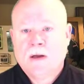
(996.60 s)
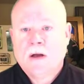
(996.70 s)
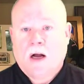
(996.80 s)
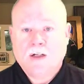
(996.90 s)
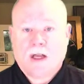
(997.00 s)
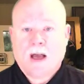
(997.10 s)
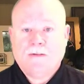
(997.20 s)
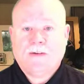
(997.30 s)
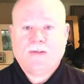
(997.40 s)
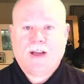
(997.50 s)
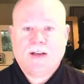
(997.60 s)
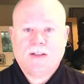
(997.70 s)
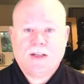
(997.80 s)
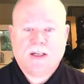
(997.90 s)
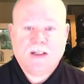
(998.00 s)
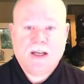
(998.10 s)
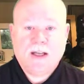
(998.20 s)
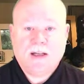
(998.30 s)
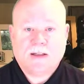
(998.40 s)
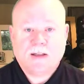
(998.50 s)
On July 15 and
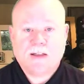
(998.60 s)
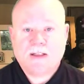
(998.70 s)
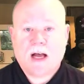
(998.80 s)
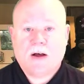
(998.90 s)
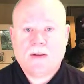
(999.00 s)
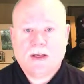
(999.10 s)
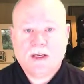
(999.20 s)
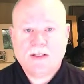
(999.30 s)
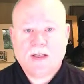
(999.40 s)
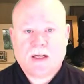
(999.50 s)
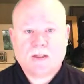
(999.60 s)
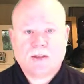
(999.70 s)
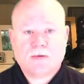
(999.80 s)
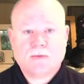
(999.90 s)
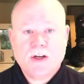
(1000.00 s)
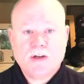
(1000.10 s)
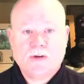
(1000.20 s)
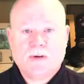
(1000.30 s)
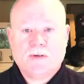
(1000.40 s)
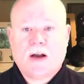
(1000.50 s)
16, at the Southeast Texas
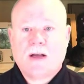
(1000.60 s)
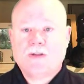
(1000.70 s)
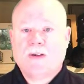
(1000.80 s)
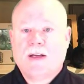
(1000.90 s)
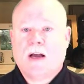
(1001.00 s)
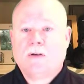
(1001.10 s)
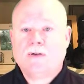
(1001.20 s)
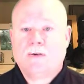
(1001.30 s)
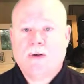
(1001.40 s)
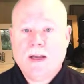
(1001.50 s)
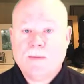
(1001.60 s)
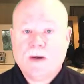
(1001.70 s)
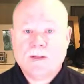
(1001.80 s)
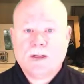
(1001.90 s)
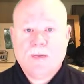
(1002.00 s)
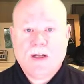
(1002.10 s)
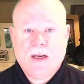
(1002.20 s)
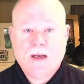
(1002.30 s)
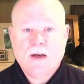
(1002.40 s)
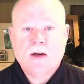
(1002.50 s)
Regional Advisory Council EMS
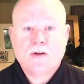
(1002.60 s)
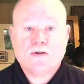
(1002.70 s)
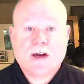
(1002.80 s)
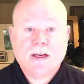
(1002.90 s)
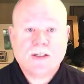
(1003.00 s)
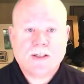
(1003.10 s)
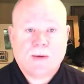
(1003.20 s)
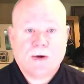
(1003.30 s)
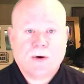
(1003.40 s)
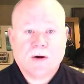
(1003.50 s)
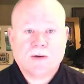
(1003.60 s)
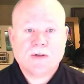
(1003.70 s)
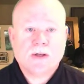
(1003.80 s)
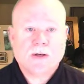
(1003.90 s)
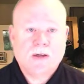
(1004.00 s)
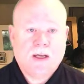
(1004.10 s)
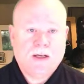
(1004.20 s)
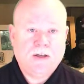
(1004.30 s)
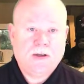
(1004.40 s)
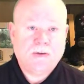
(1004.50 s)
Committee training seminars in
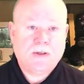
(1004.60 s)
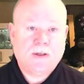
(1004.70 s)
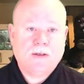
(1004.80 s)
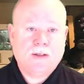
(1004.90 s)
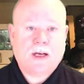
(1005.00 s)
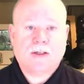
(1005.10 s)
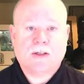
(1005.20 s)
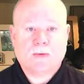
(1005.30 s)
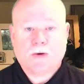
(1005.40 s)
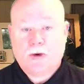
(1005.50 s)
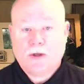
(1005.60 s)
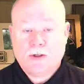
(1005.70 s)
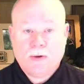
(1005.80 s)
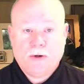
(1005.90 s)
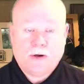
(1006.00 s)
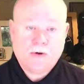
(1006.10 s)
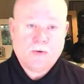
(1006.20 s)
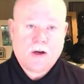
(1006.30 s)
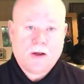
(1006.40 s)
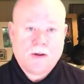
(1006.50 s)
Houston, Texas. We're doing two of those,
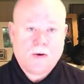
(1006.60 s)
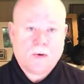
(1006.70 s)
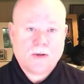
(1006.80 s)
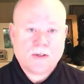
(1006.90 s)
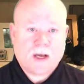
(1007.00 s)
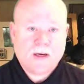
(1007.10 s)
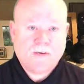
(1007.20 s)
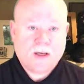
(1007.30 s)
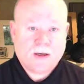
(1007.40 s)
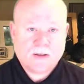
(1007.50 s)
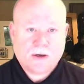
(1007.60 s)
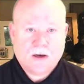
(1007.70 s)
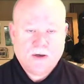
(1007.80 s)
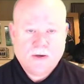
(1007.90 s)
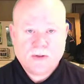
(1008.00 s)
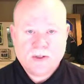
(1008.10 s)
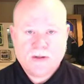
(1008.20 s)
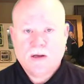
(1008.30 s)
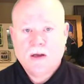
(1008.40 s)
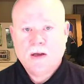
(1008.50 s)
one on the north side of uh,
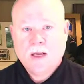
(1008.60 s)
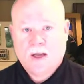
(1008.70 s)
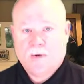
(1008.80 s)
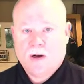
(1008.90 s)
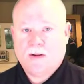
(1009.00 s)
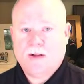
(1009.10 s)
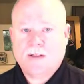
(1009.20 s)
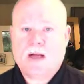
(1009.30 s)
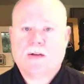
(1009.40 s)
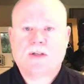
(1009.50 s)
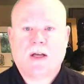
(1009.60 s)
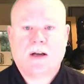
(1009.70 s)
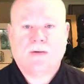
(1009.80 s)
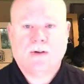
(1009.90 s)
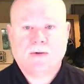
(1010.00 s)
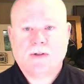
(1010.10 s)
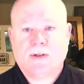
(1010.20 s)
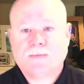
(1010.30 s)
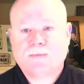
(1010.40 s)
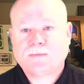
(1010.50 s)
Houston and one on the south side of Houston.